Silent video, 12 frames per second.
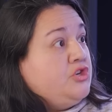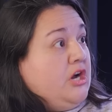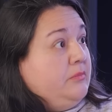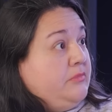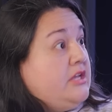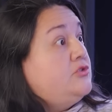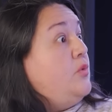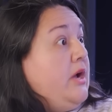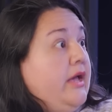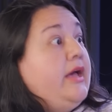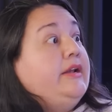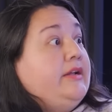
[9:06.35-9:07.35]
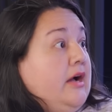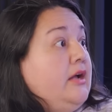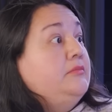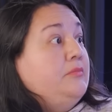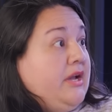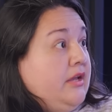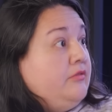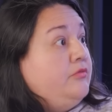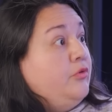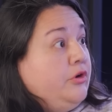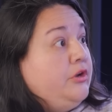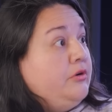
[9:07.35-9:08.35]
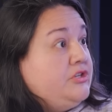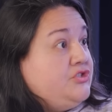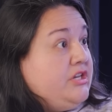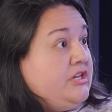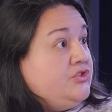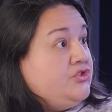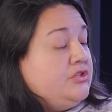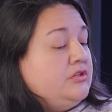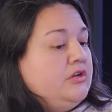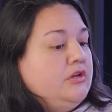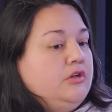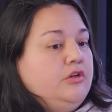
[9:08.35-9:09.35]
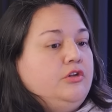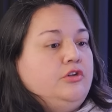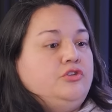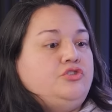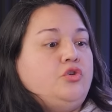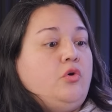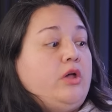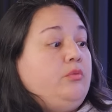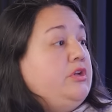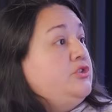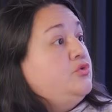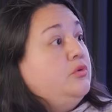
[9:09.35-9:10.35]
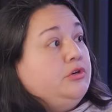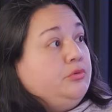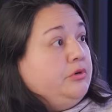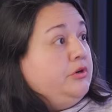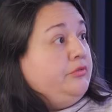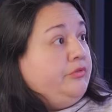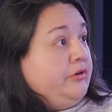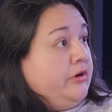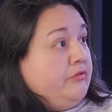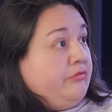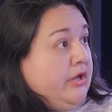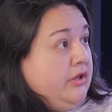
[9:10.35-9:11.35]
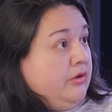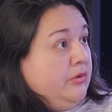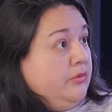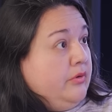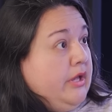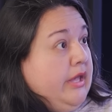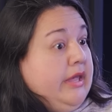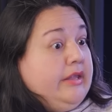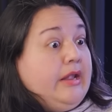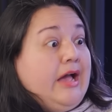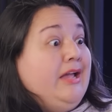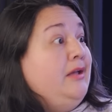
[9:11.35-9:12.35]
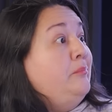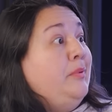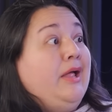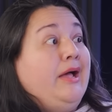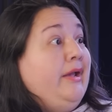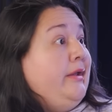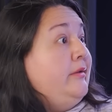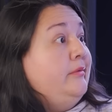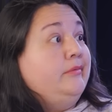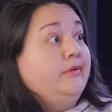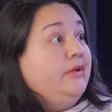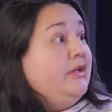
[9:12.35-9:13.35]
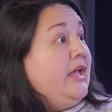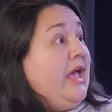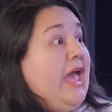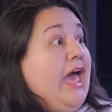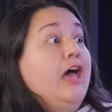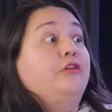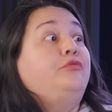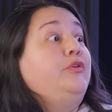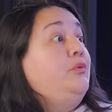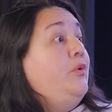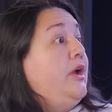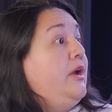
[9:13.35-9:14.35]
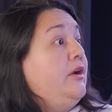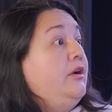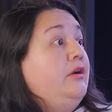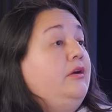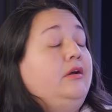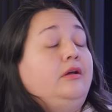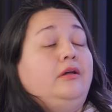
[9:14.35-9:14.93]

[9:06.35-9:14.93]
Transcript: job. That's why I had gotten my 4-year education. So I went to a career fair at FIU and I applied everywhere,